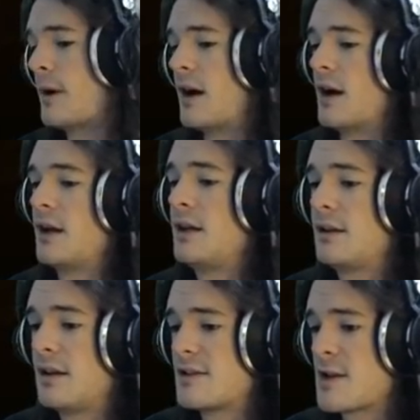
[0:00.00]

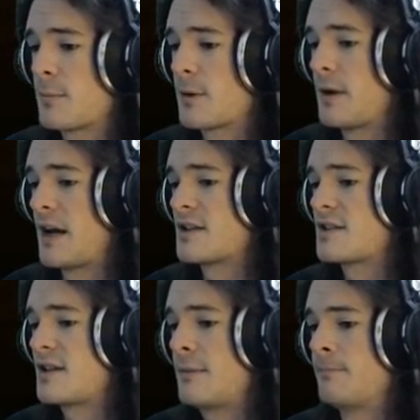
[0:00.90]
behind in some
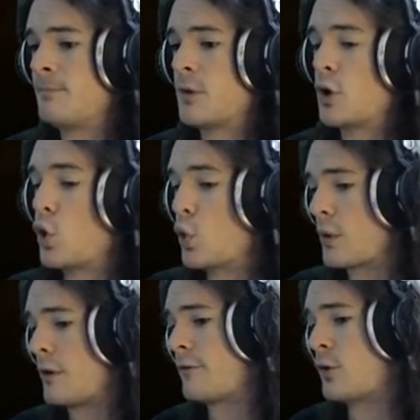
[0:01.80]
capacity, or
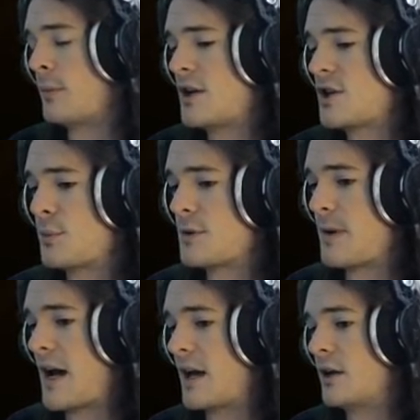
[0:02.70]
their formation was
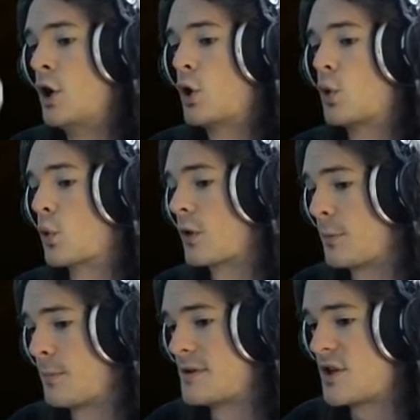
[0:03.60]
bad, or
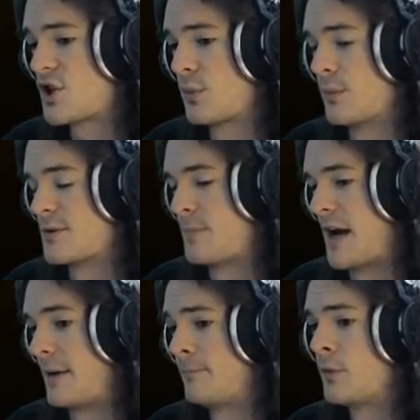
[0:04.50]
their position was
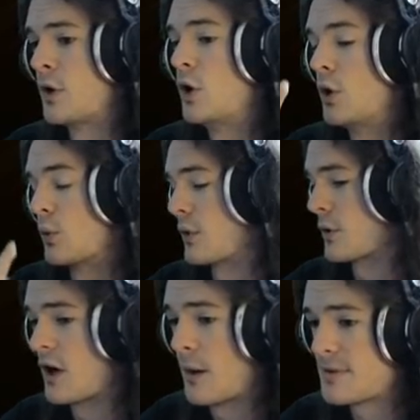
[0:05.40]
bad, or
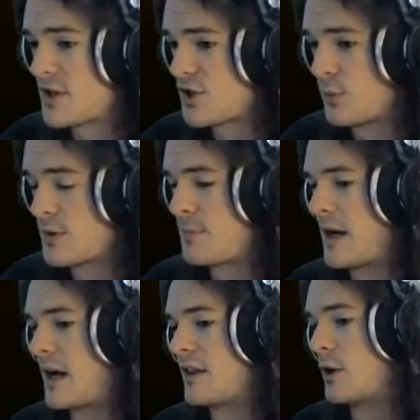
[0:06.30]
their composition was
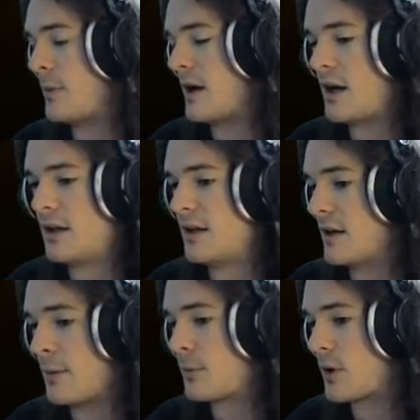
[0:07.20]
bad, they were behind in
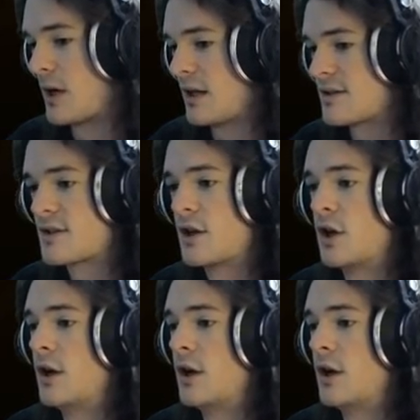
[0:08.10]
upgrades.